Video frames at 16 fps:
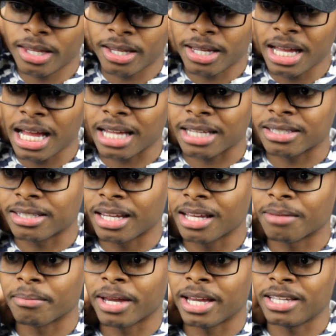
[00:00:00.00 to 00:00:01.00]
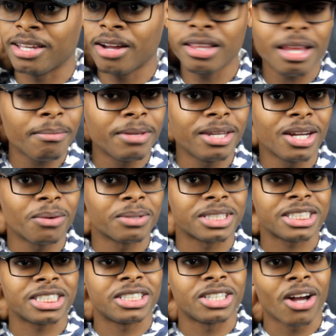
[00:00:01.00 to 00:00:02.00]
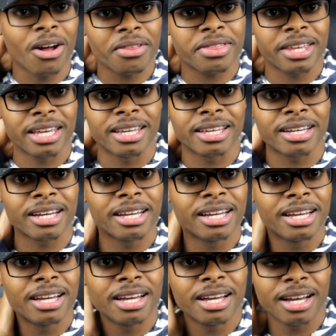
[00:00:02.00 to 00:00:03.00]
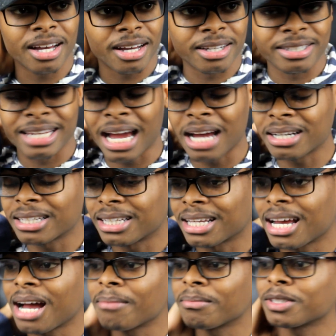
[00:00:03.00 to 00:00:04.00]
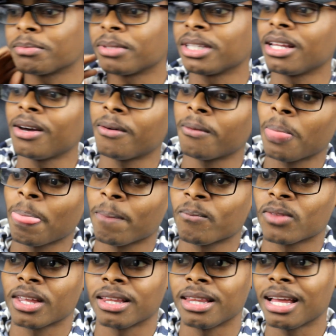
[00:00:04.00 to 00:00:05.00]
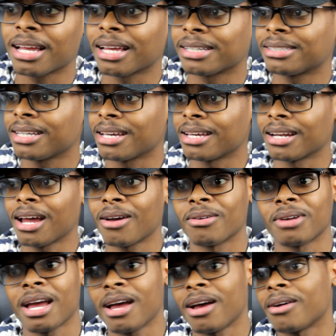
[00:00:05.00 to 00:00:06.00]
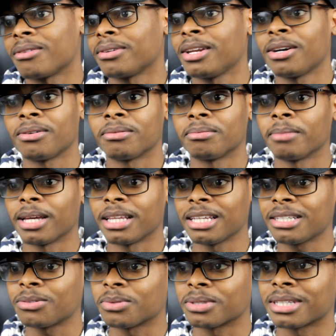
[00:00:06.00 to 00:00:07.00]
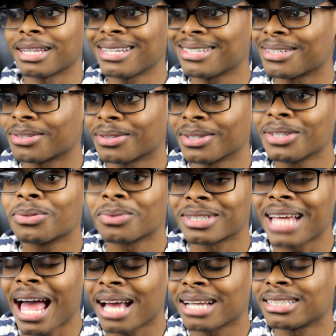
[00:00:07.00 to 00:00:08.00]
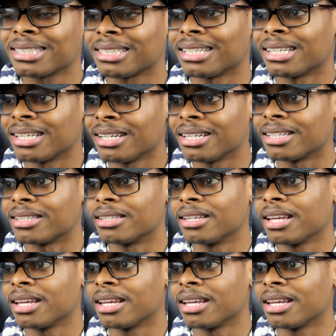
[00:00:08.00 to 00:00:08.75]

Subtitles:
God damn, man. Y'all let me know what y'all think down in the comments below. Like I said, I don't know, man. This was actually good.